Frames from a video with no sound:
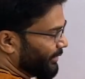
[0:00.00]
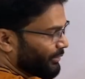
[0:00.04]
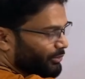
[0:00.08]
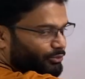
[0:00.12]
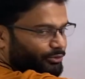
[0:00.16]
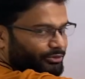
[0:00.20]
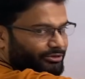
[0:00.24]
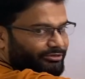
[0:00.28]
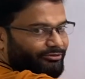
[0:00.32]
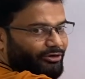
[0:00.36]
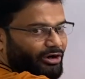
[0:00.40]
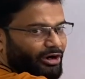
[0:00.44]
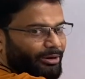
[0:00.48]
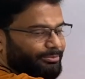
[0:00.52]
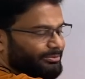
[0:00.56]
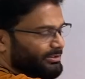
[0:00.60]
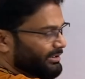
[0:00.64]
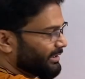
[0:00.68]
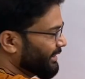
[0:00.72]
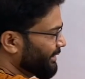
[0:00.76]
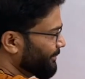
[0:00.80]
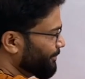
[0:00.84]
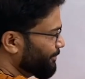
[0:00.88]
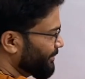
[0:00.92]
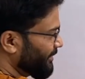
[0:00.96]
you drop the
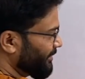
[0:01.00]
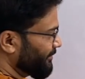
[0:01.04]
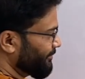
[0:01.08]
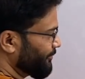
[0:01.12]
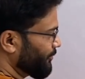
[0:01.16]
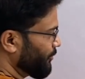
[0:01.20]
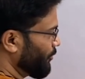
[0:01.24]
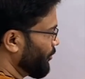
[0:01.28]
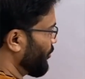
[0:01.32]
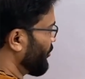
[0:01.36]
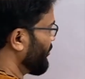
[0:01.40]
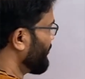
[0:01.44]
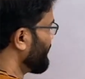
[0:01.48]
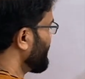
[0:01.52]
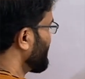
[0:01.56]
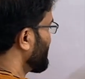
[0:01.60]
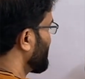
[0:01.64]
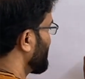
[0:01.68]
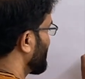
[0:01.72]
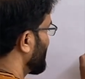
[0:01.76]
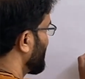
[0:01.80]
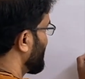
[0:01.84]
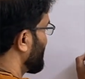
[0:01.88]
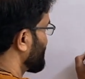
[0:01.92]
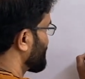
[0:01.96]
number
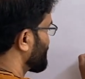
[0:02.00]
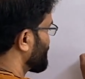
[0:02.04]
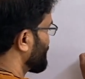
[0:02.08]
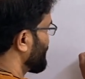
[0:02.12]
4, so